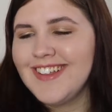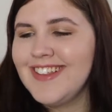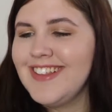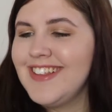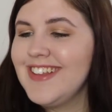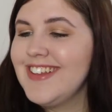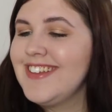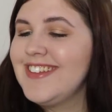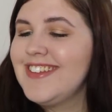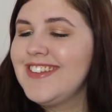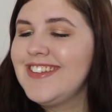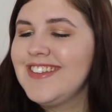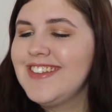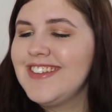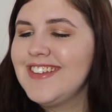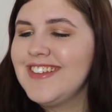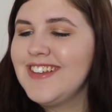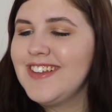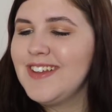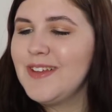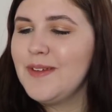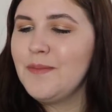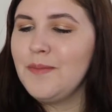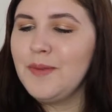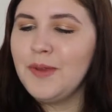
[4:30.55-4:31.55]
This
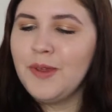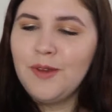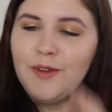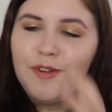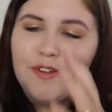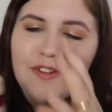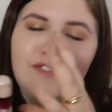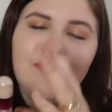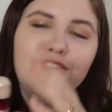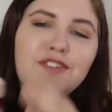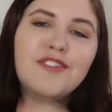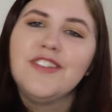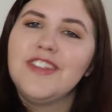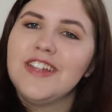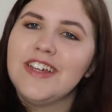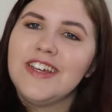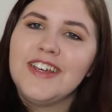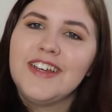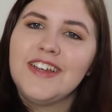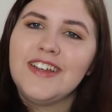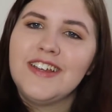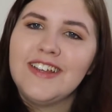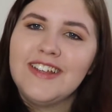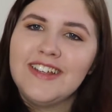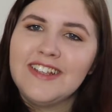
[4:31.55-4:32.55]
beautiful
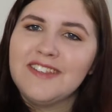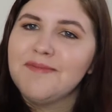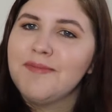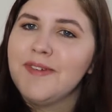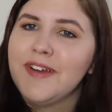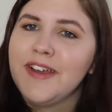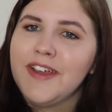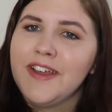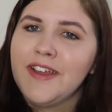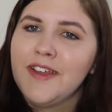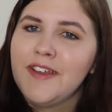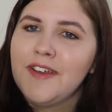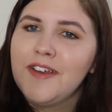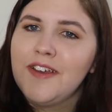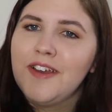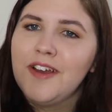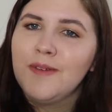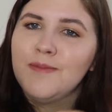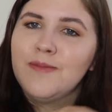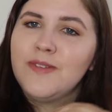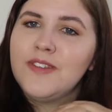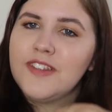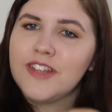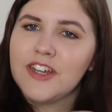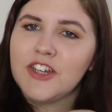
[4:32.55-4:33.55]
thing is my
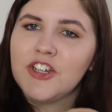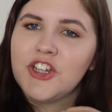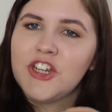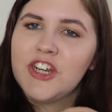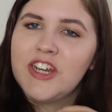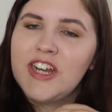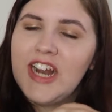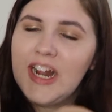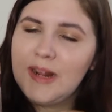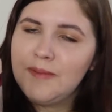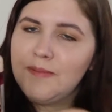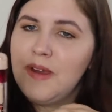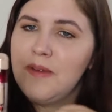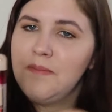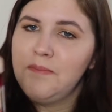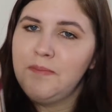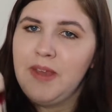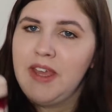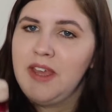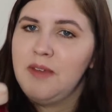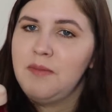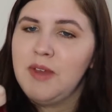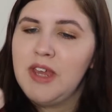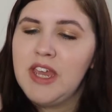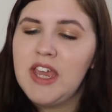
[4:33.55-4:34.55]
obsession and my
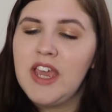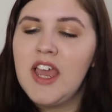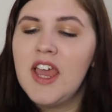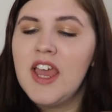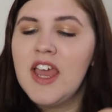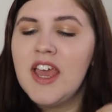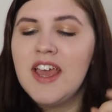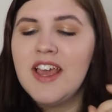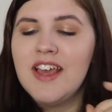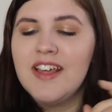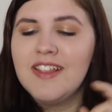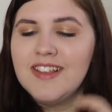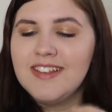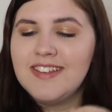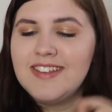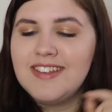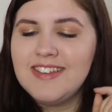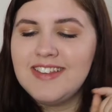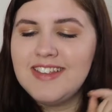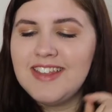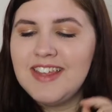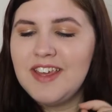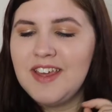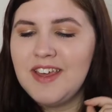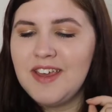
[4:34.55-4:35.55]
baby. This
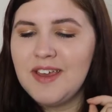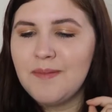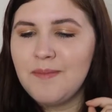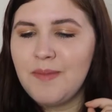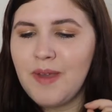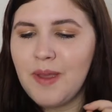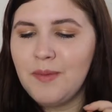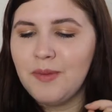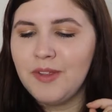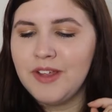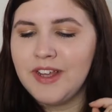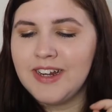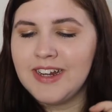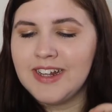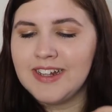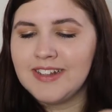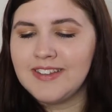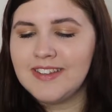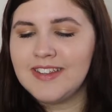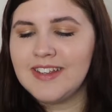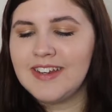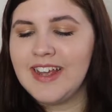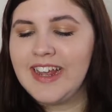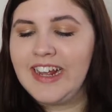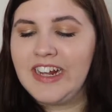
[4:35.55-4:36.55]
is the Maybelline
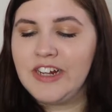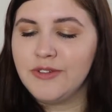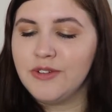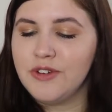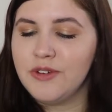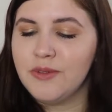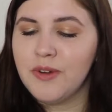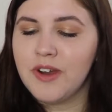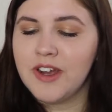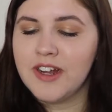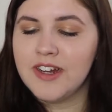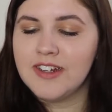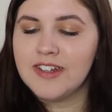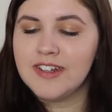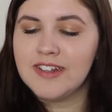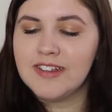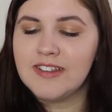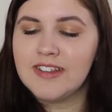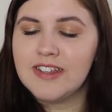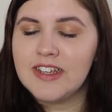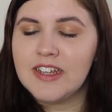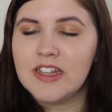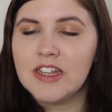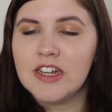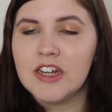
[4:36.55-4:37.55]
Instant Age Rewind
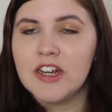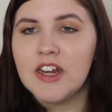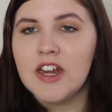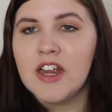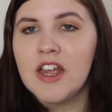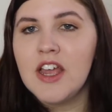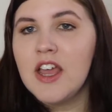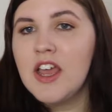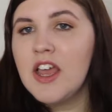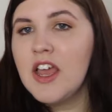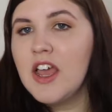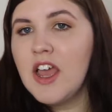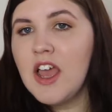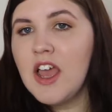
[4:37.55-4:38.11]
Concealer.